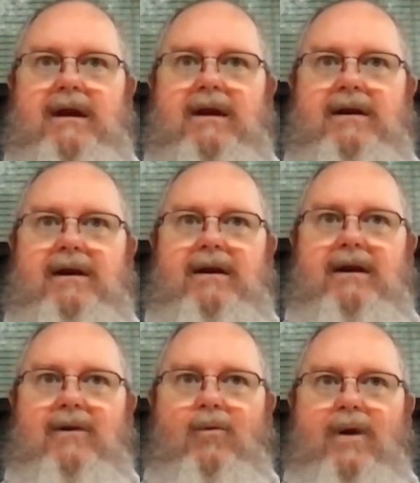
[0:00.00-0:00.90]
And
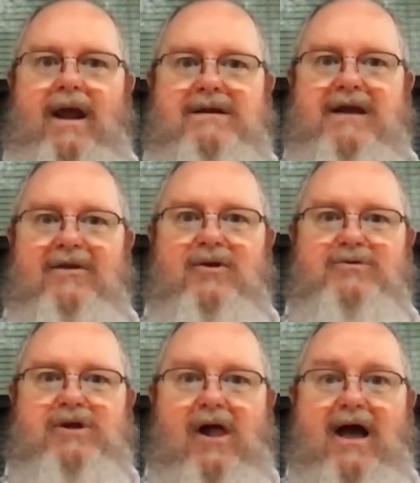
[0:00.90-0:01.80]
when I take
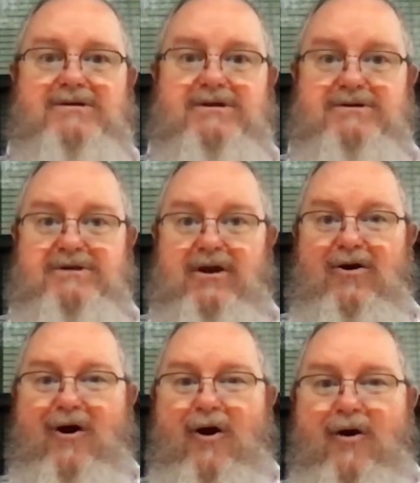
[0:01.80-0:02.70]
those classes,
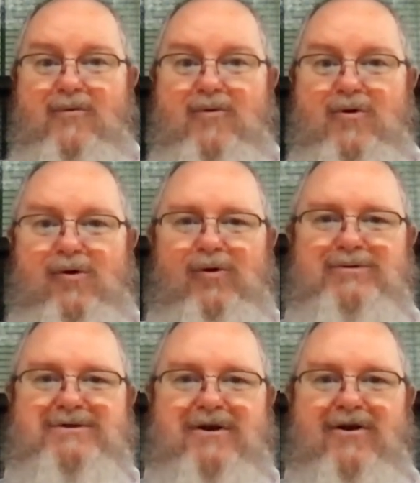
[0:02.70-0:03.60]
there are
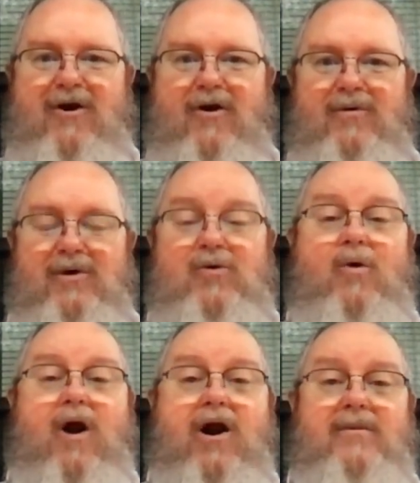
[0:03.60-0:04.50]
rules, there are
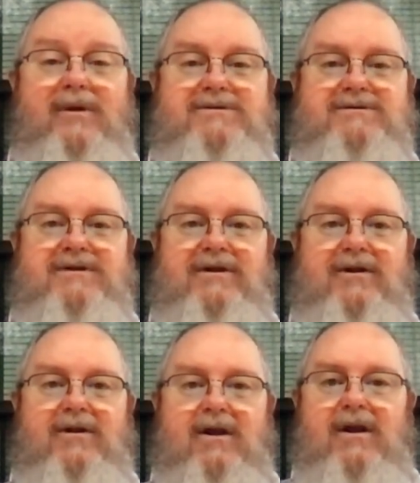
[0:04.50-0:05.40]
requirements
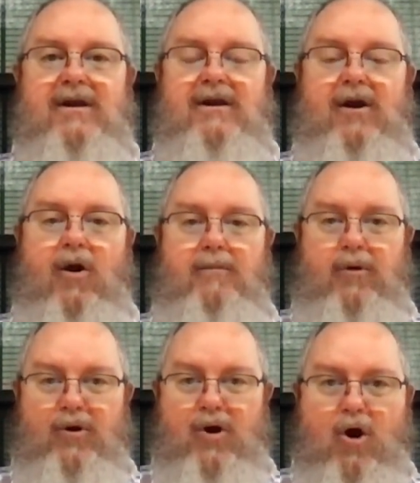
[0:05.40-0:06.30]
that are
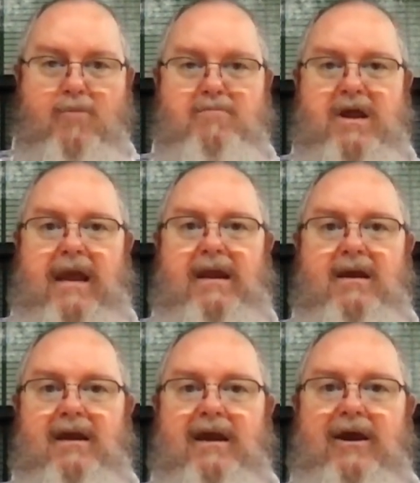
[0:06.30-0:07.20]
put on me
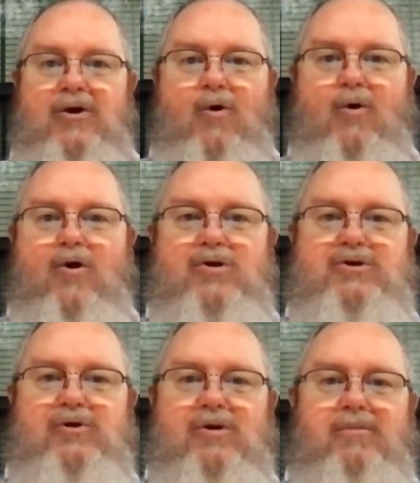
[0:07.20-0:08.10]
in order
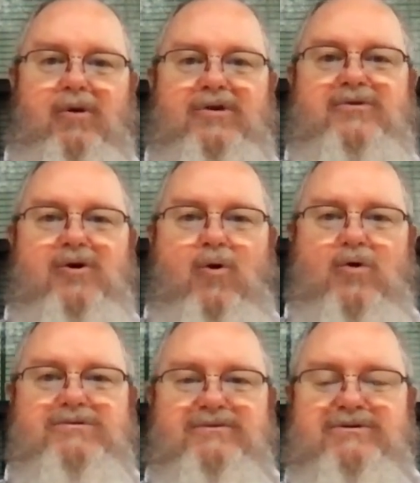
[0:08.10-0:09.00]
to complete the
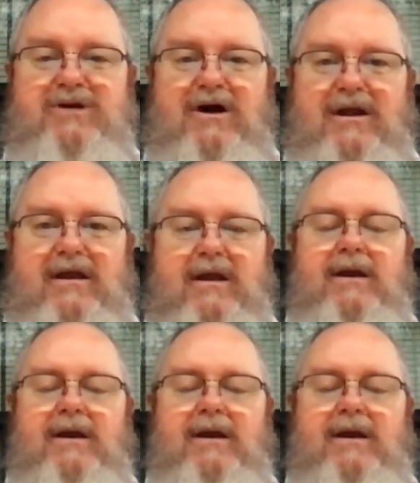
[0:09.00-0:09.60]
course of study.